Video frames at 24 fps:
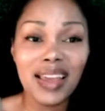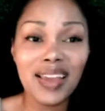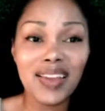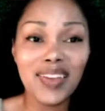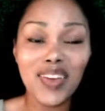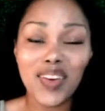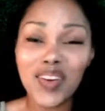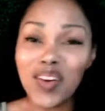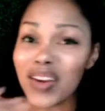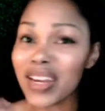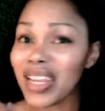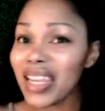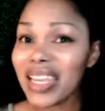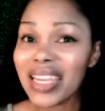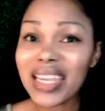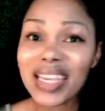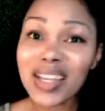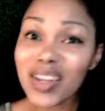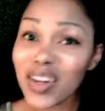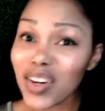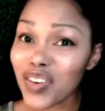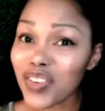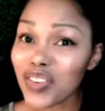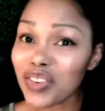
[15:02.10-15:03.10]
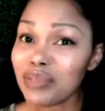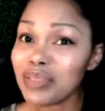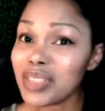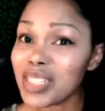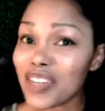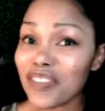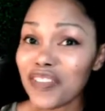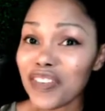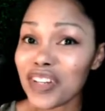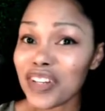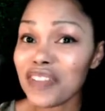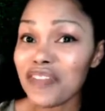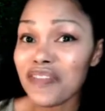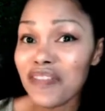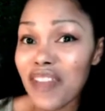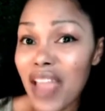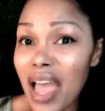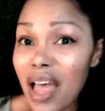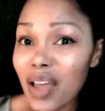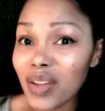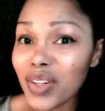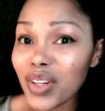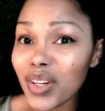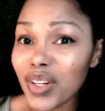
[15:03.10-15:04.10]
you're going to hear from different
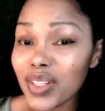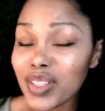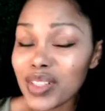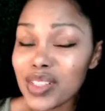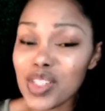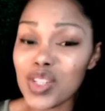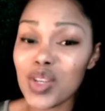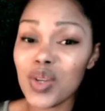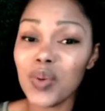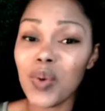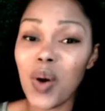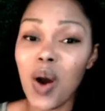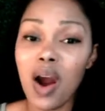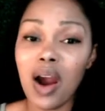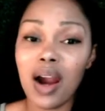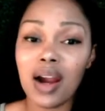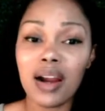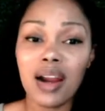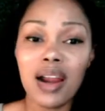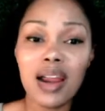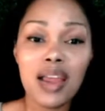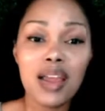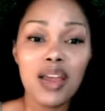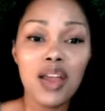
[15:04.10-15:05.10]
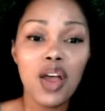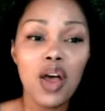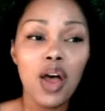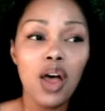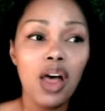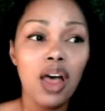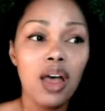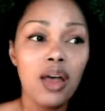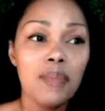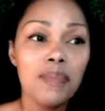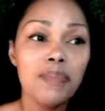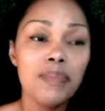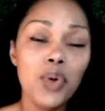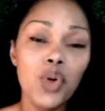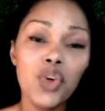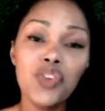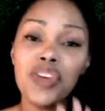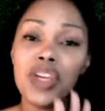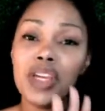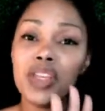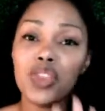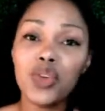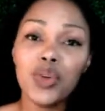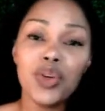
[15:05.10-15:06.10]
founders who are
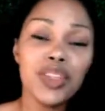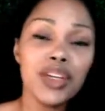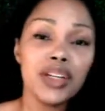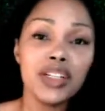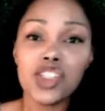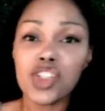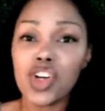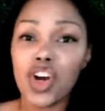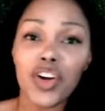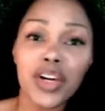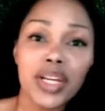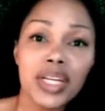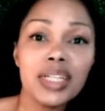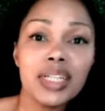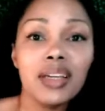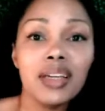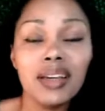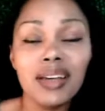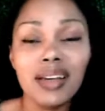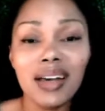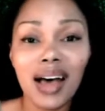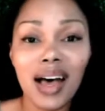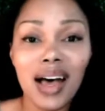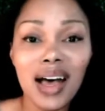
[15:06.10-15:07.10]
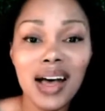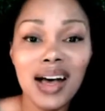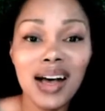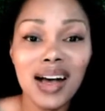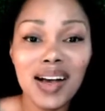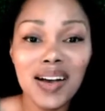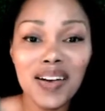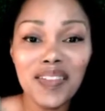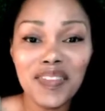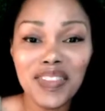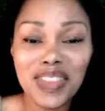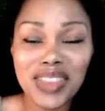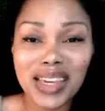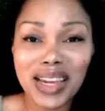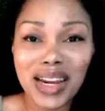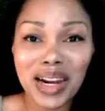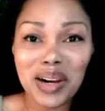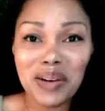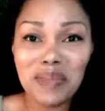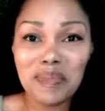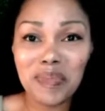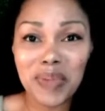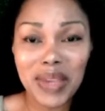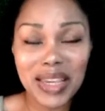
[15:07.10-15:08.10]
moving through their journey of
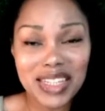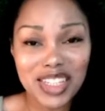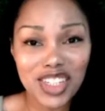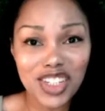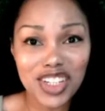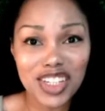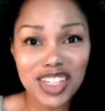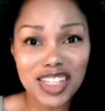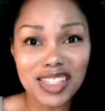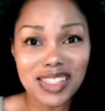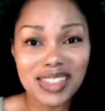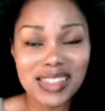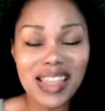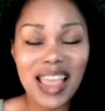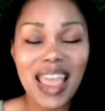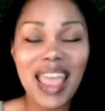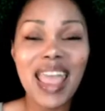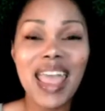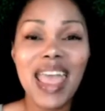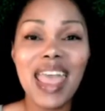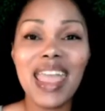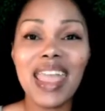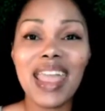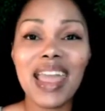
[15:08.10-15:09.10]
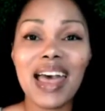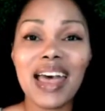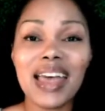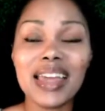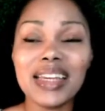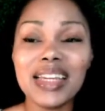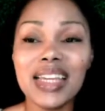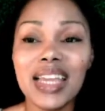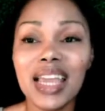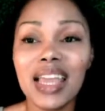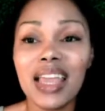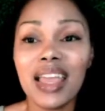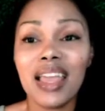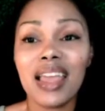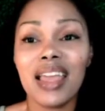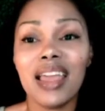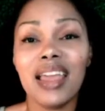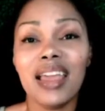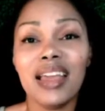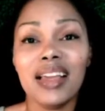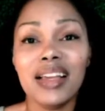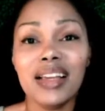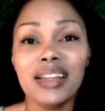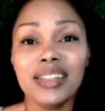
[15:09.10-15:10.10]
their pitches and
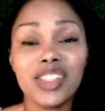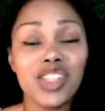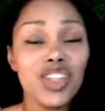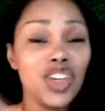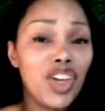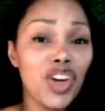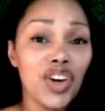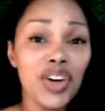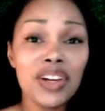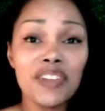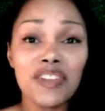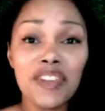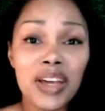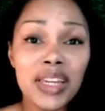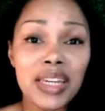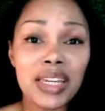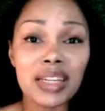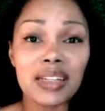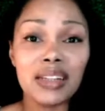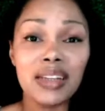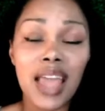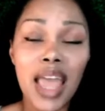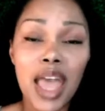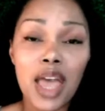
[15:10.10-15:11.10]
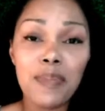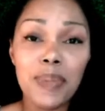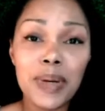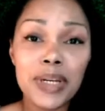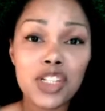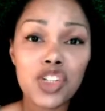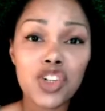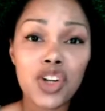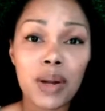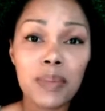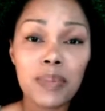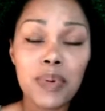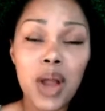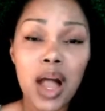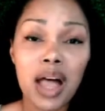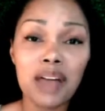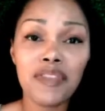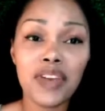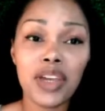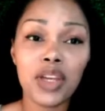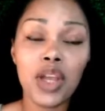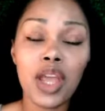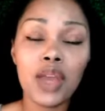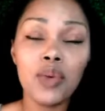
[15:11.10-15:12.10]
securing funding at Pitch It
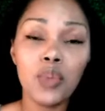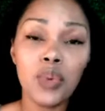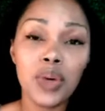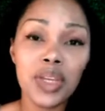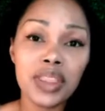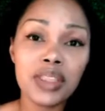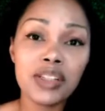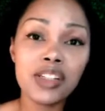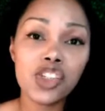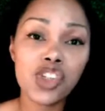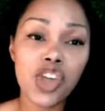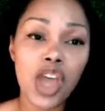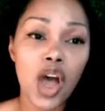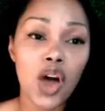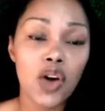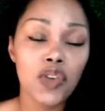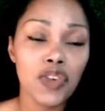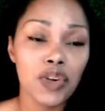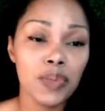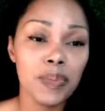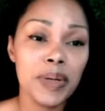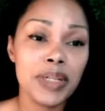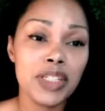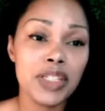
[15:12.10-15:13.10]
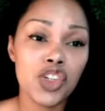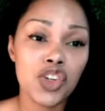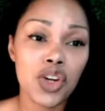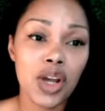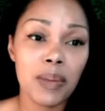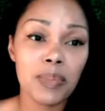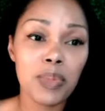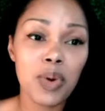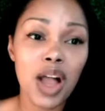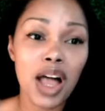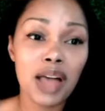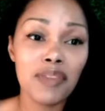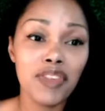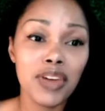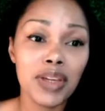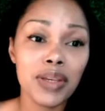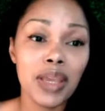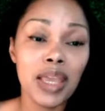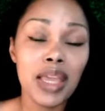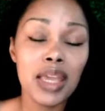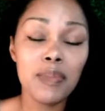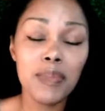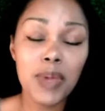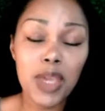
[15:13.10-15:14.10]
Nonprofit. And with the show for Pitch It Nonprofit,
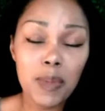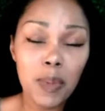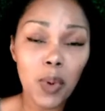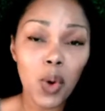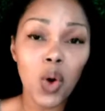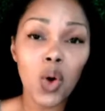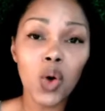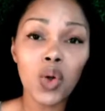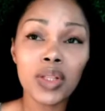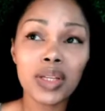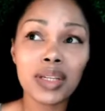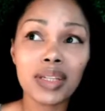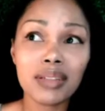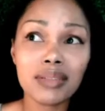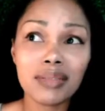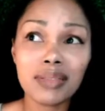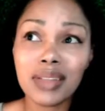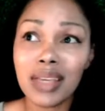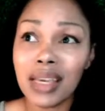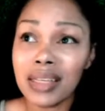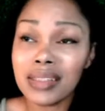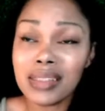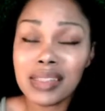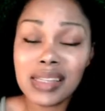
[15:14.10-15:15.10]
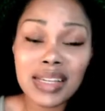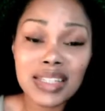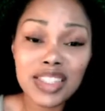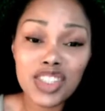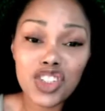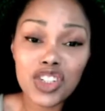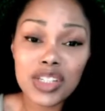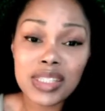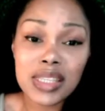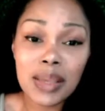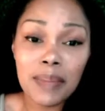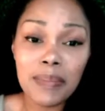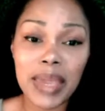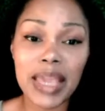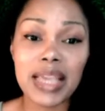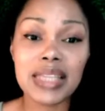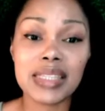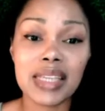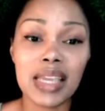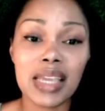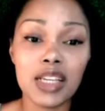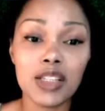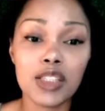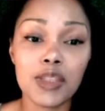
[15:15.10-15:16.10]
people, it's just
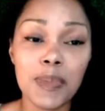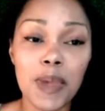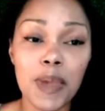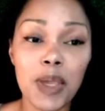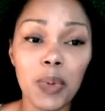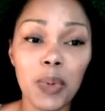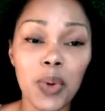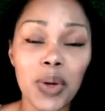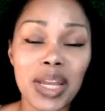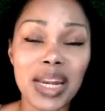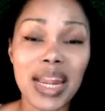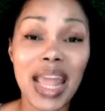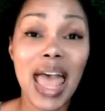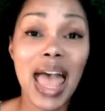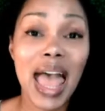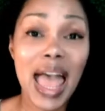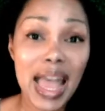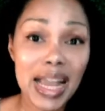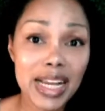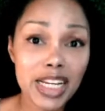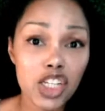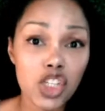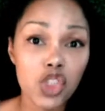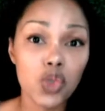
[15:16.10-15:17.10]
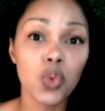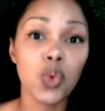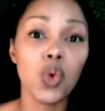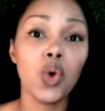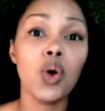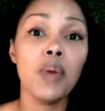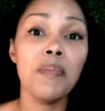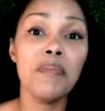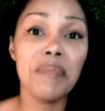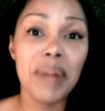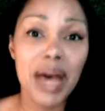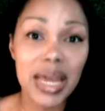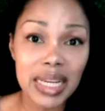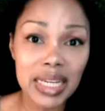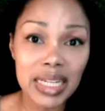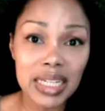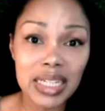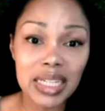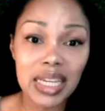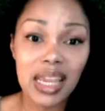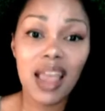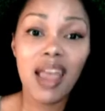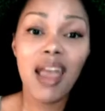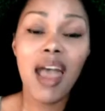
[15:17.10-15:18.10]
amazing because people get actual
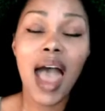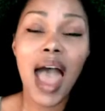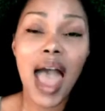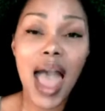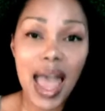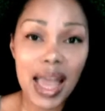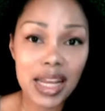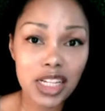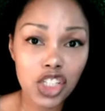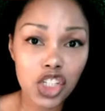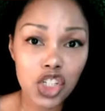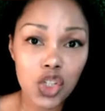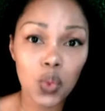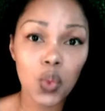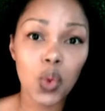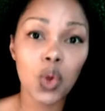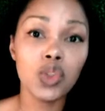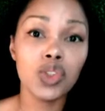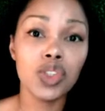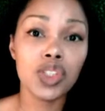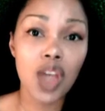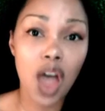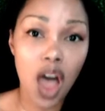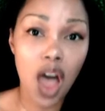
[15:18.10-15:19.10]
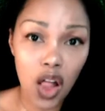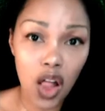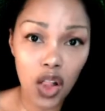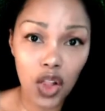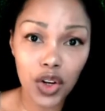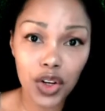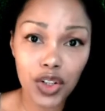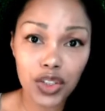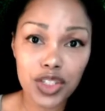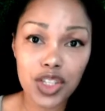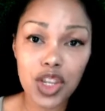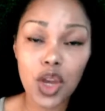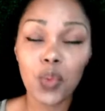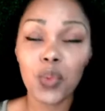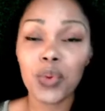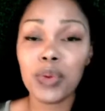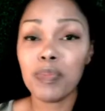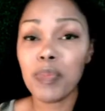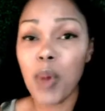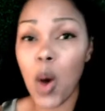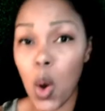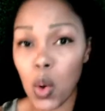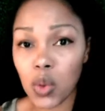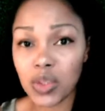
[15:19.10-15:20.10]
money, actual dollars. We
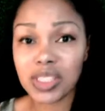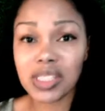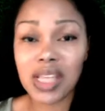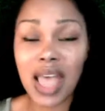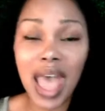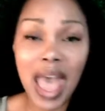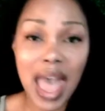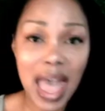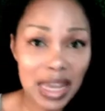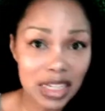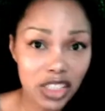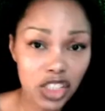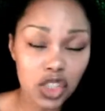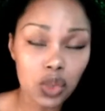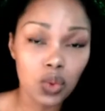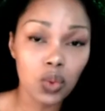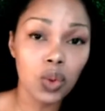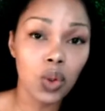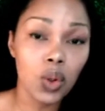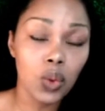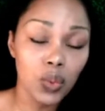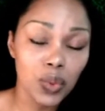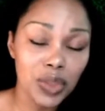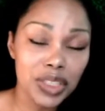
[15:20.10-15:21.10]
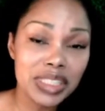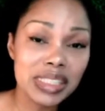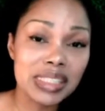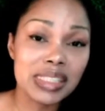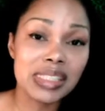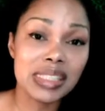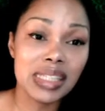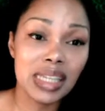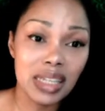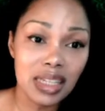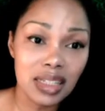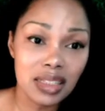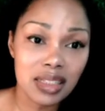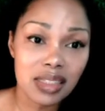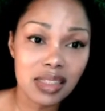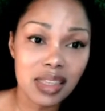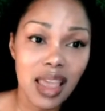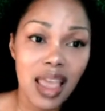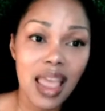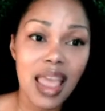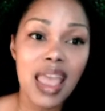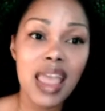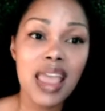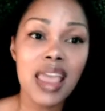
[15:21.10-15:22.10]
post actual receipts
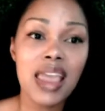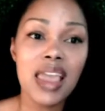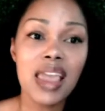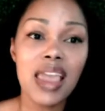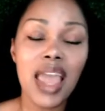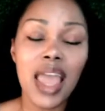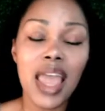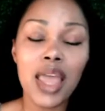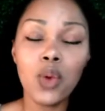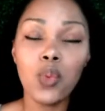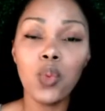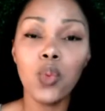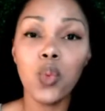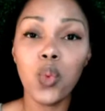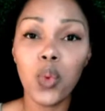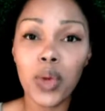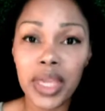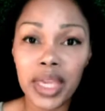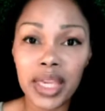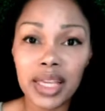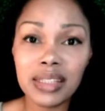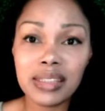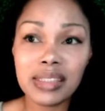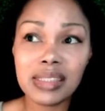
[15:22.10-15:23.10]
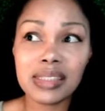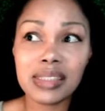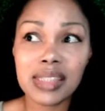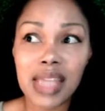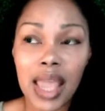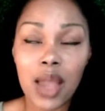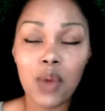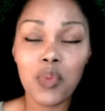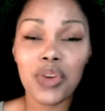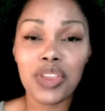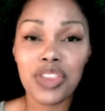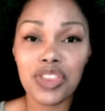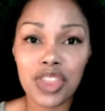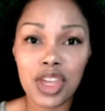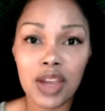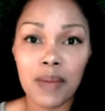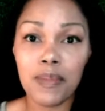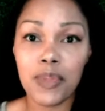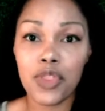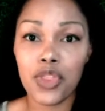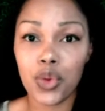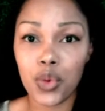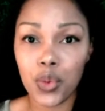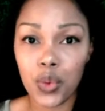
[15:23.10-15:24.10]
and we stay with
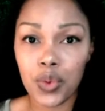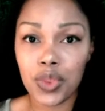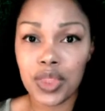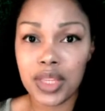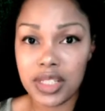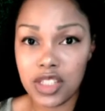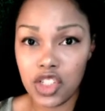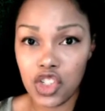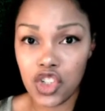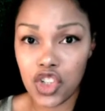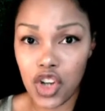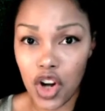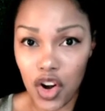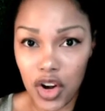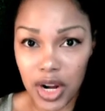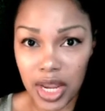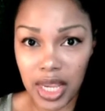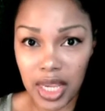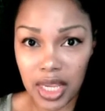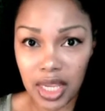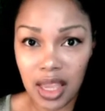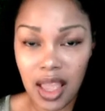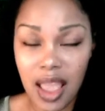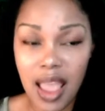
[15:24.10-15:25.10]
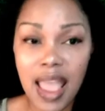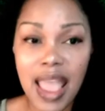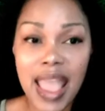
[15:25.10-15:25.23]
them through this journey.